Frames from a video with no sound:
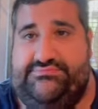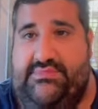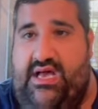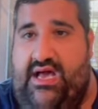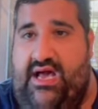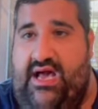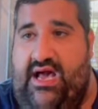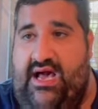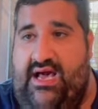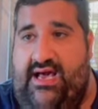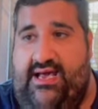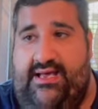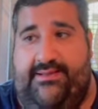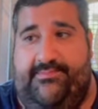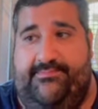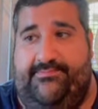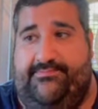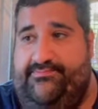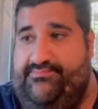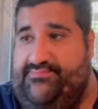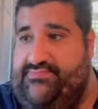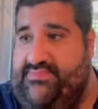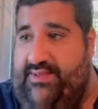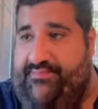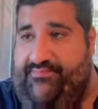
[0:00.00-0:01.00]
uh,
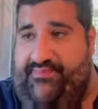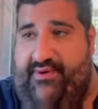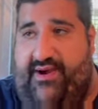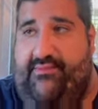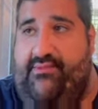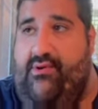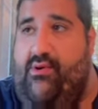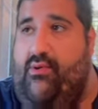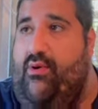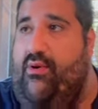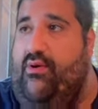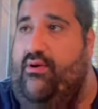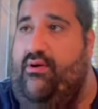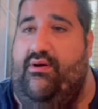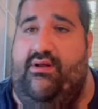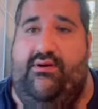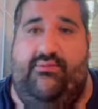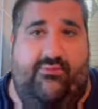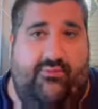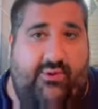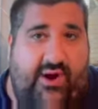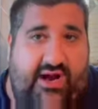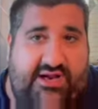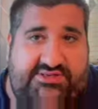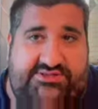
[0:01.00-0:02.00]
they're probably
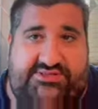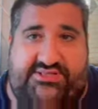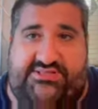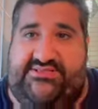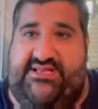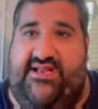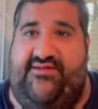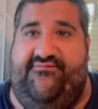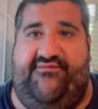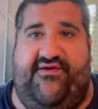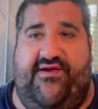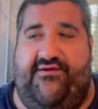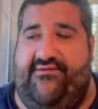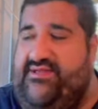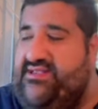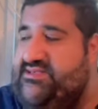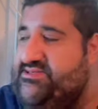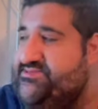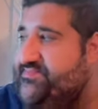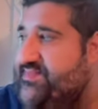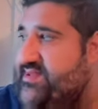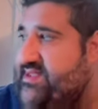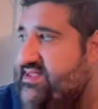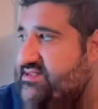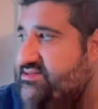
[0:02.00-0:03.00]
watching watch this on
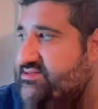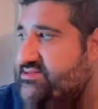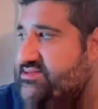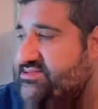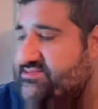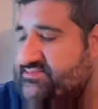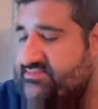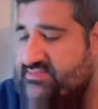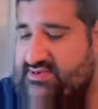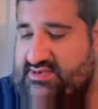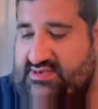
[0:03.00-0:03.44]
various means.